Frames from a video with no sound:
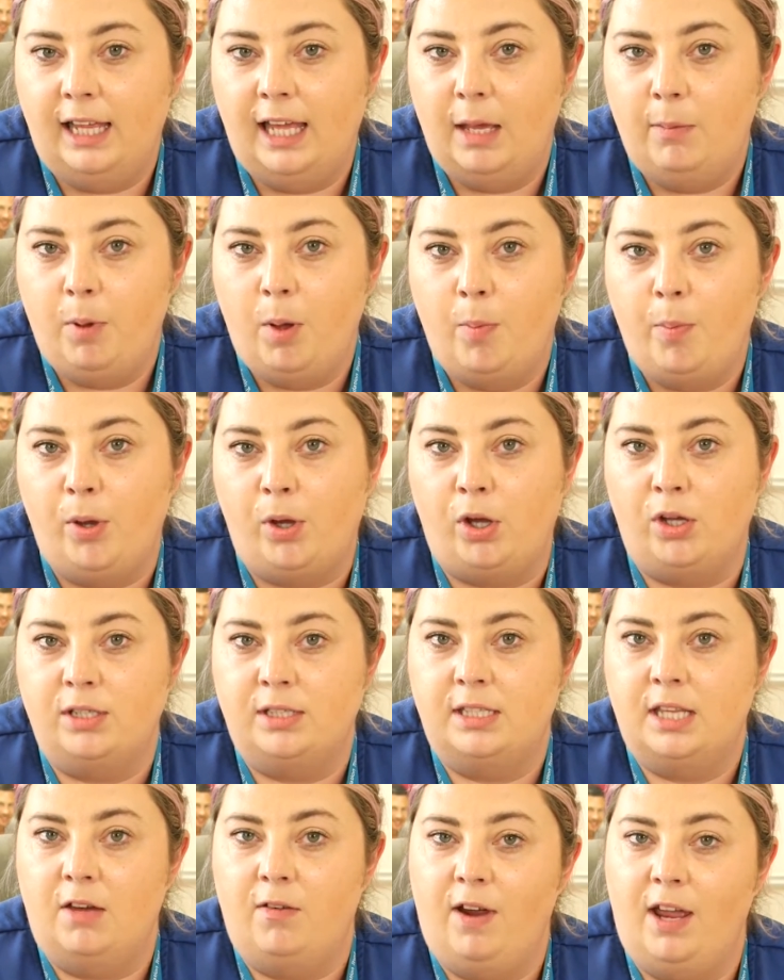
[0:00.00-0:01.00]
labour
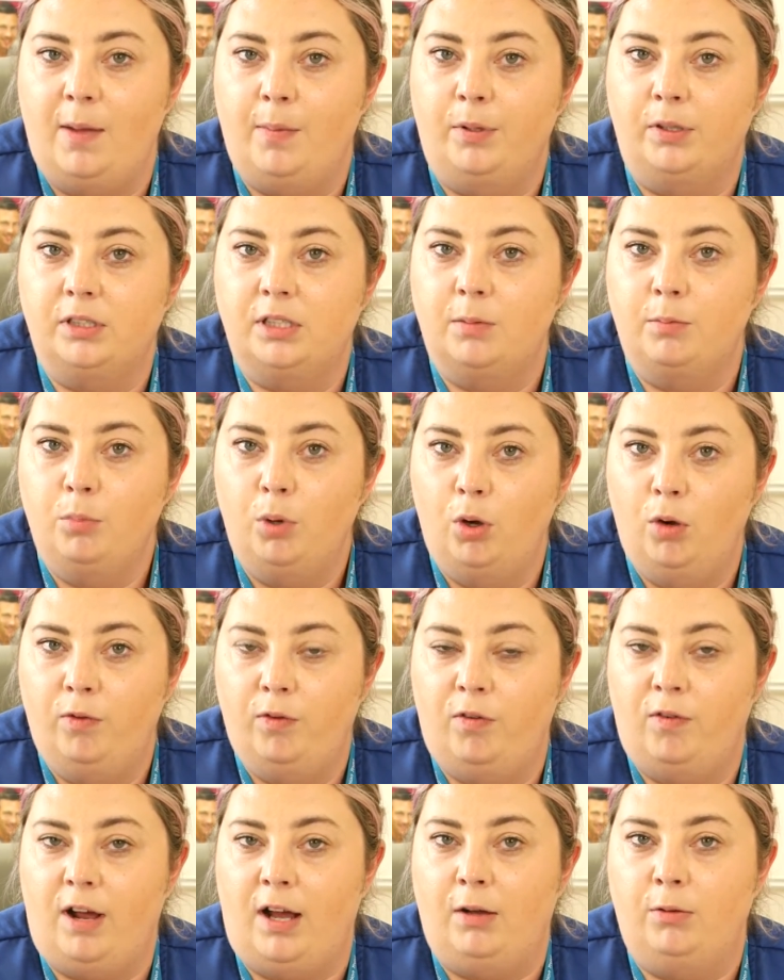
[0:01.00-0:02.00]
because they're able to
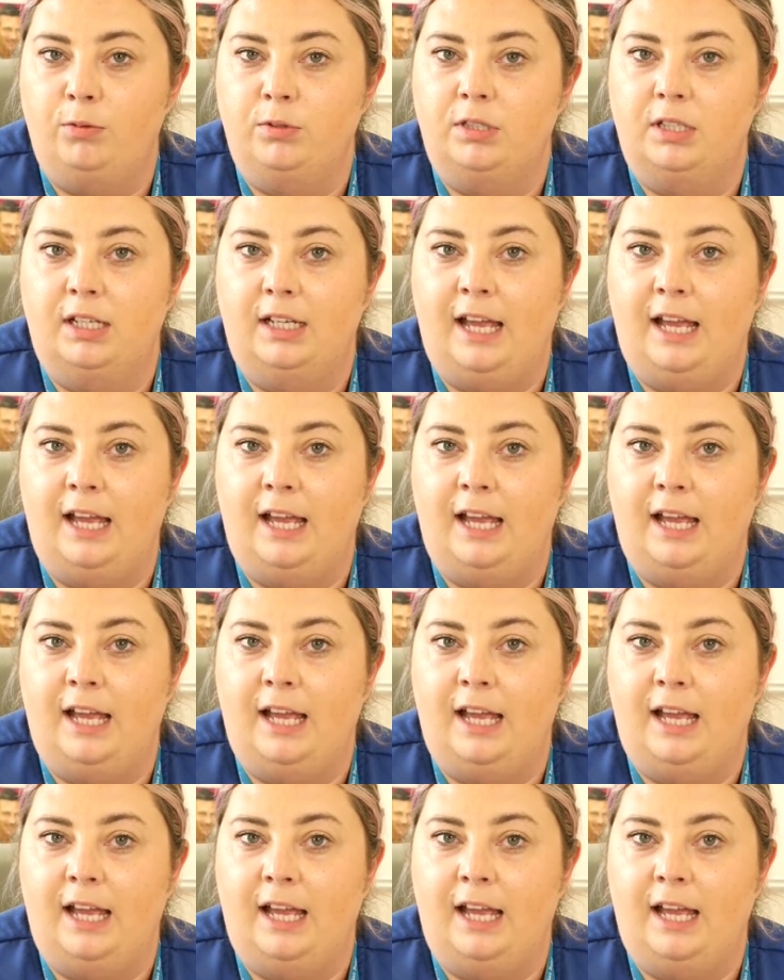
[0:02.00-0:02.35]
move around